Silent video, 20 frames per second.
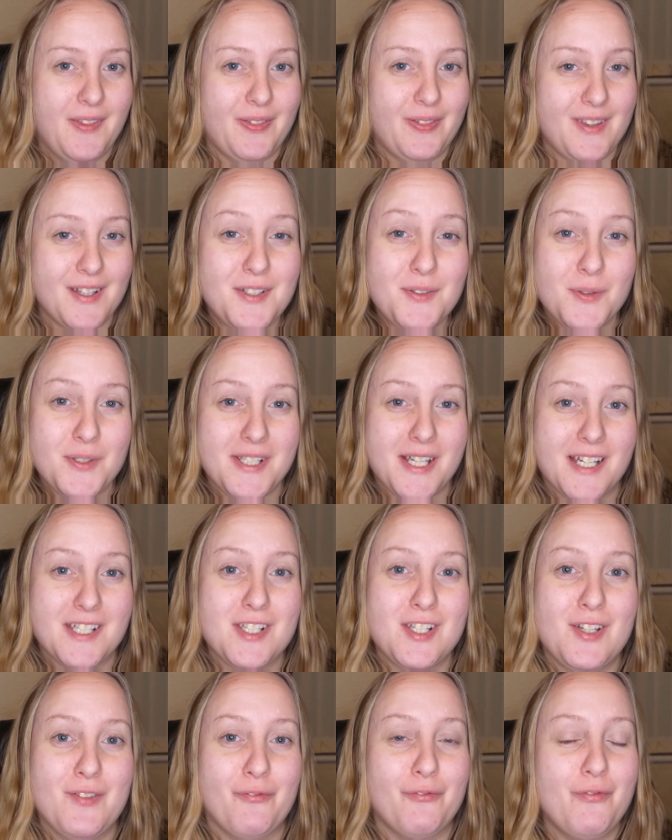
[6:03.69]
This was
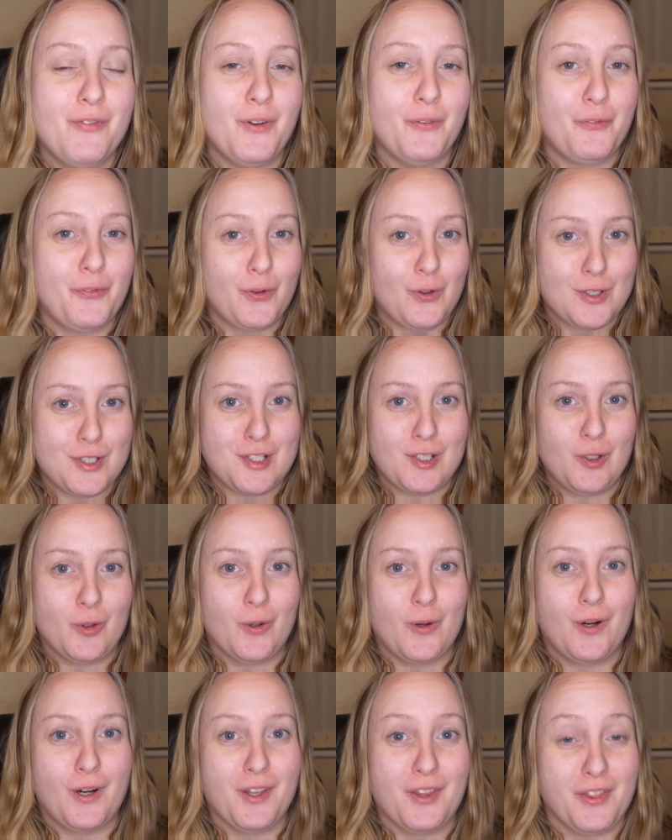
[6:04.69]
actually the first
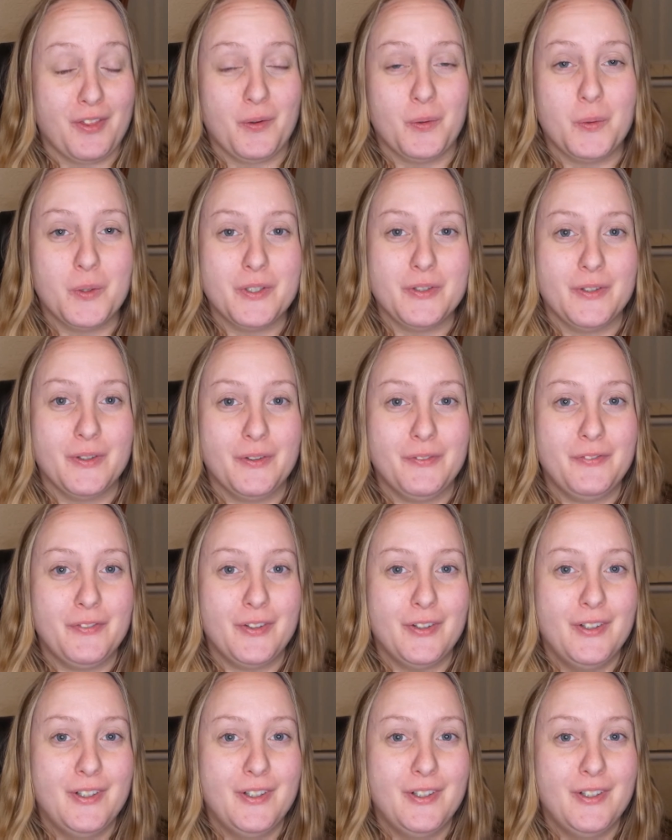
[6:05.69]
look I thought of,